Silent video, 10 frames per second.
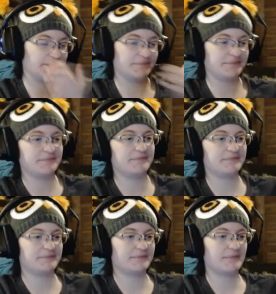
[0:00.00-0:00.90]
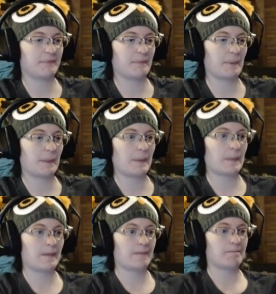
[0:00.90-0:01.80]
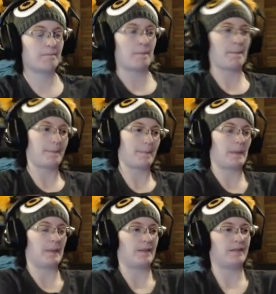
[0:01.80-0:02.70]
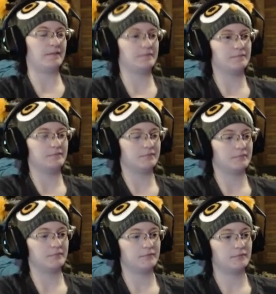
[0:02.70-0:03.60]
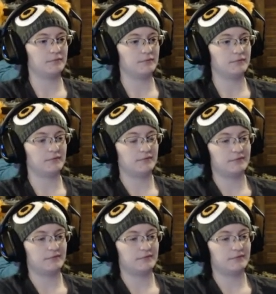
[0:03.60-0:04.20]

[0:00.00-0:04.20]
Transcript: Nobody speaks.